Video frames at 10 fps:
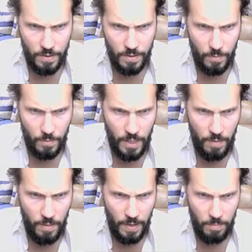So we
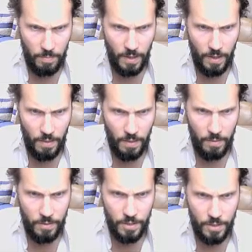keep that part
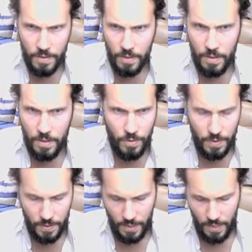there, which is still
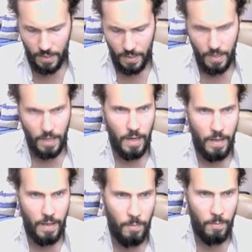interesting.
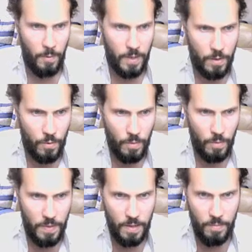And that way we can
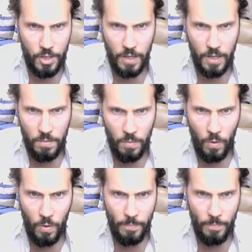crop the image a little
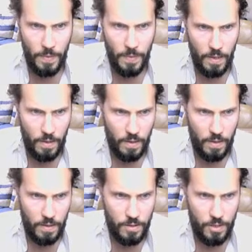more,
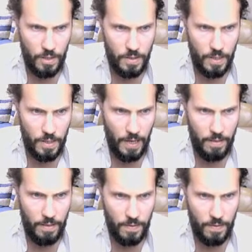just to
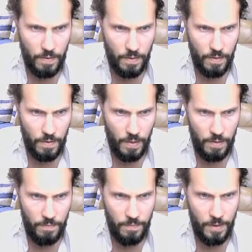get that
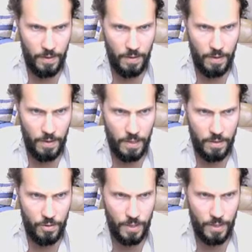further
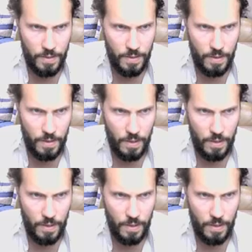interest